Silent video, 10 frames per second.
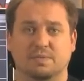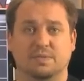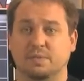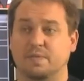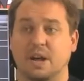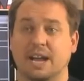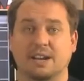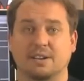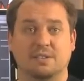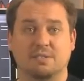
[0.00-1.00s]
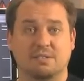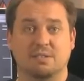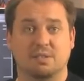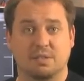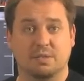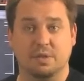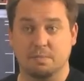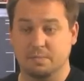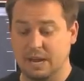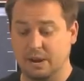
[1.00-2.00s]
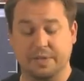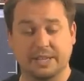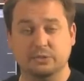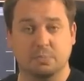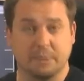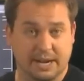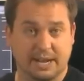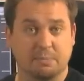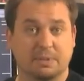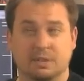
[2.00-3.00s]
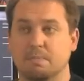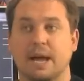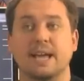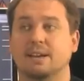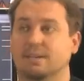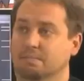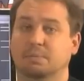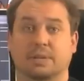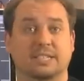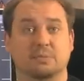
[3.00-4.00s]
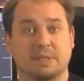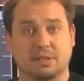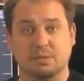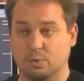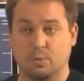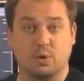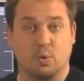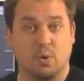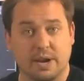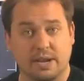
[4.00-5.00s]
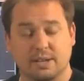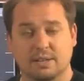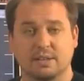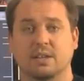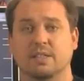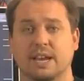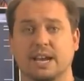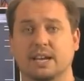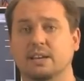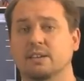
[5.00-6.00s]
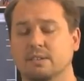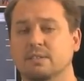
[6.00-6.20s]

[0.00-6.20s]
find not only the instrument I need, but the mic placement, the recording that I need.